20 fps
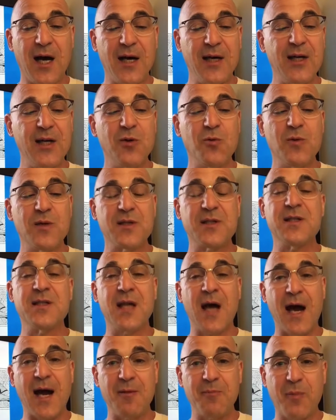It was
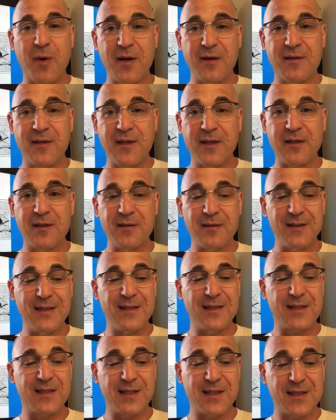not particularly
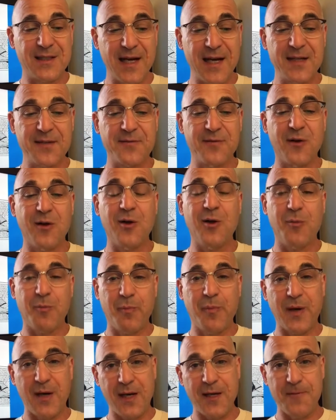successful,
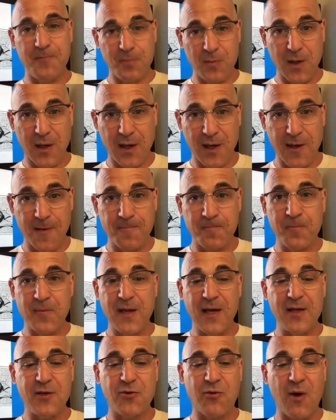but
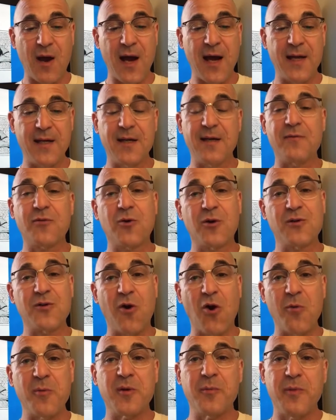they tried. And of course,
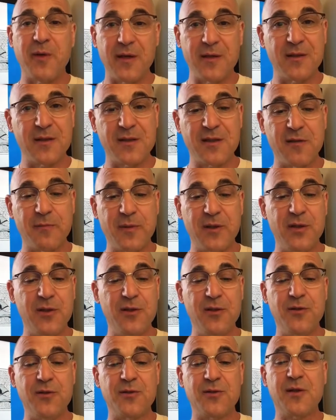homing pigeons have been
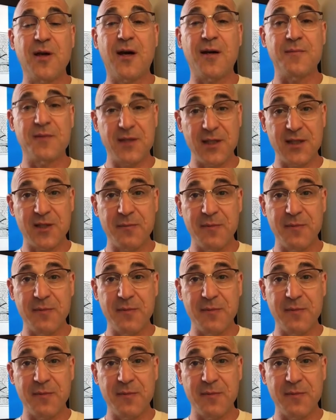used since